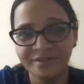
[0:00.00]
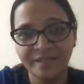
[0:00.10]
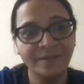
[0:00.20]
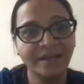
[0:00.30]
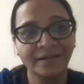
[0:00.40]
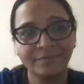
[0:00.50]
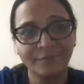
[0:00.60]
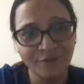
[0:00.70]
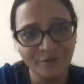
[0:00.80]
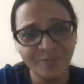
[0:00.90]
which have been, like,
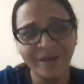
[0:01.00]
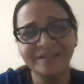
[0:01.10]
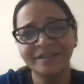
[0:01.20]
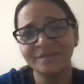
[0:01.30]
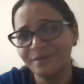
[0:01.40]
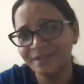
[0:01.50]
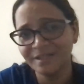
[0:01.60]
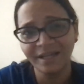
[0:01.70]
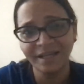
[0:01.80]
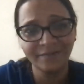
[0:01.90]
produced by the
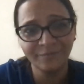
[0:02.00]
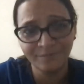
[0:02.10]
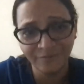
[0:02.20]
community, again,